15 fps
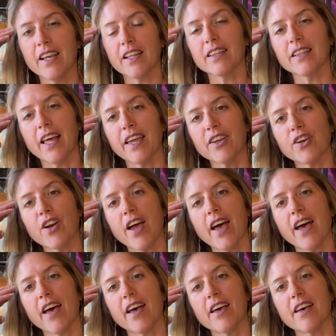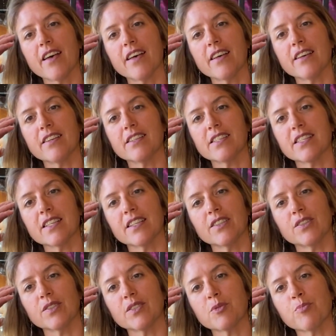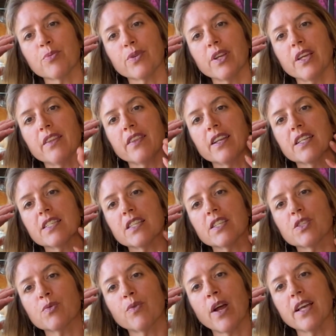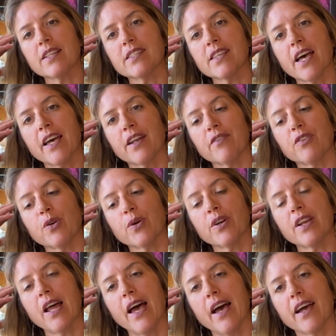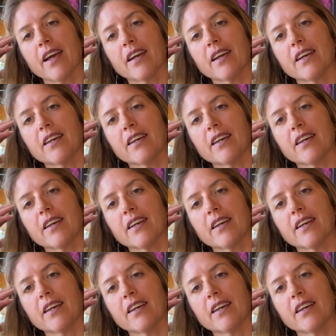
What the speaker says: Let your head tilt, breathing into this right side of your neck.